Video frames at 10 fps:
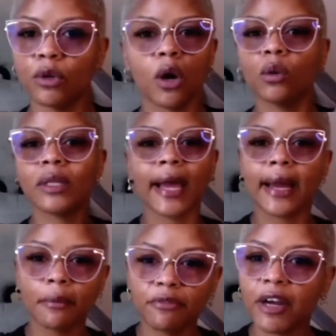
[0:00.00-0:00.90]
know. Like,
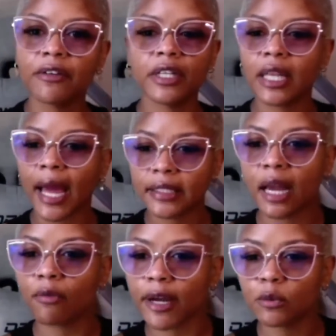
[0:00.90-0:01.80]
I'm very, like,
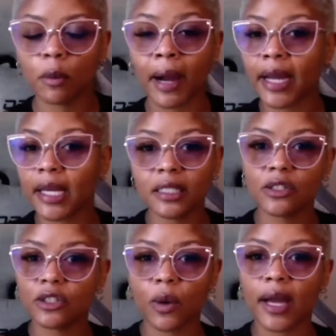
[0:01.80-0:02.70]
direct with my
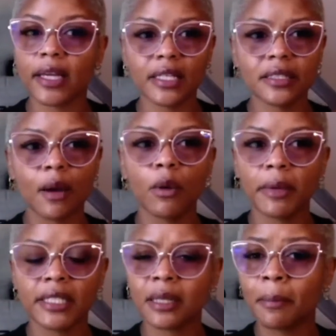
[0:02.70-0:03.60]
answer. So I guess that would
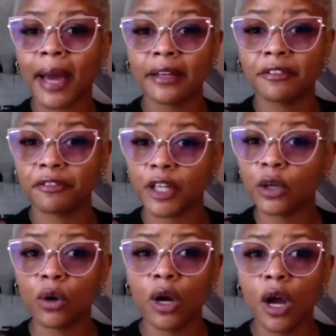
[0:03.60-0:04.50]
make somebody
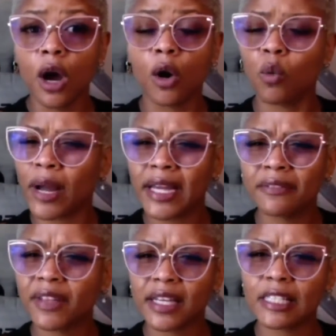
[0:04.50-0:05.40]
feel a way
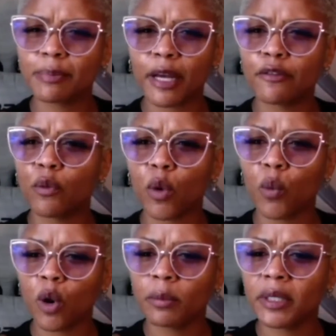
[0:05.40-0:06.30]
if they expect for
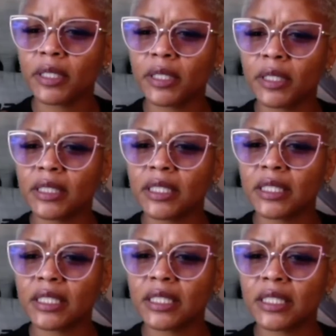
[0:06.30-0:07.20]
a woman
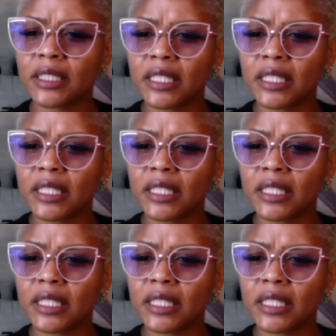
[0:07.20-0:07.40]
to,